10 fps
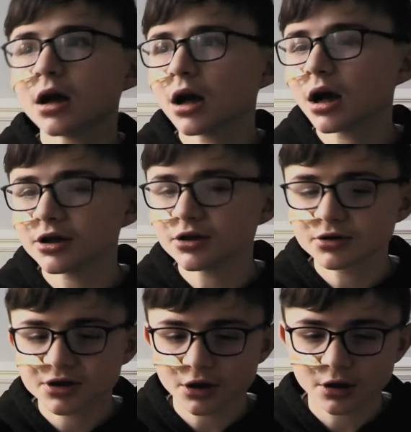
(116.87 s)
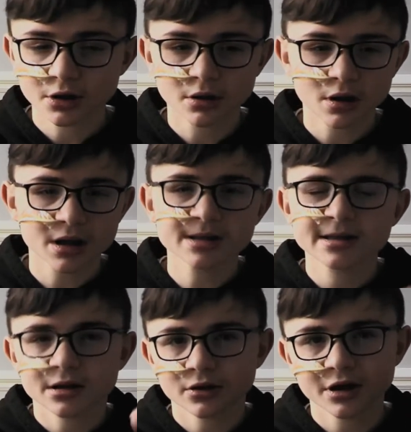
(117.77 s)
I used to
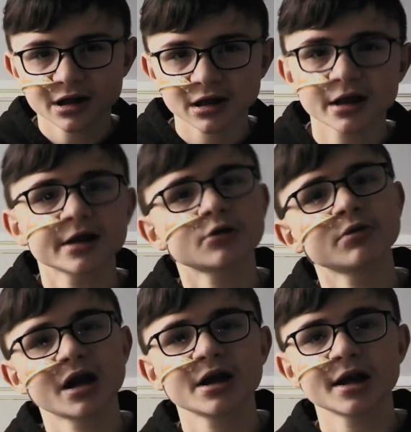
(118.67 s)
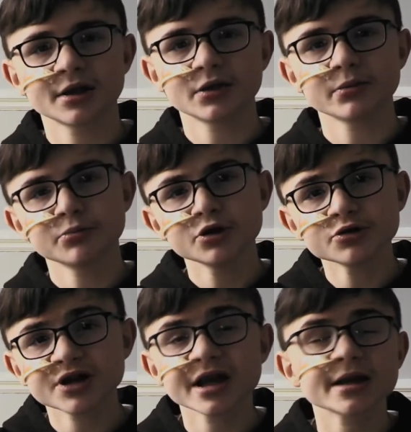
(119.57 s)
instantly click when I heard
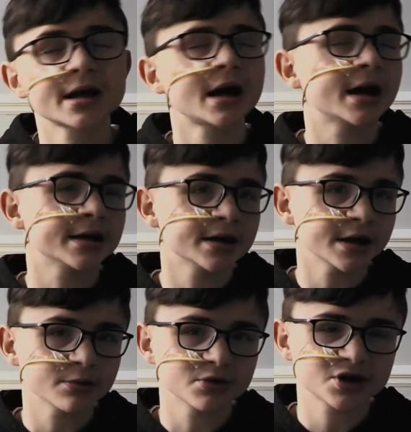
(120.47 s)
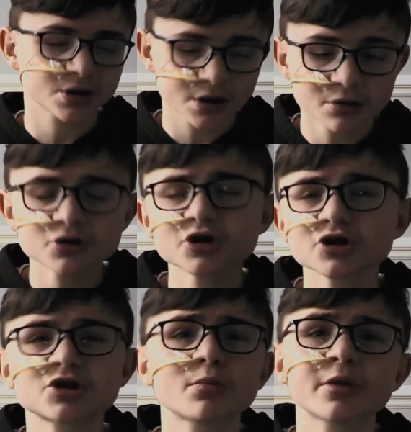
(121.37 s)
music, and it was
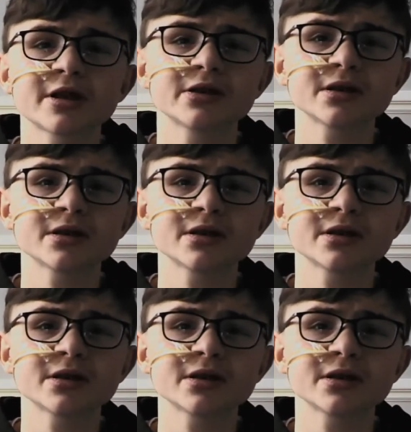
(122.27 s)
just something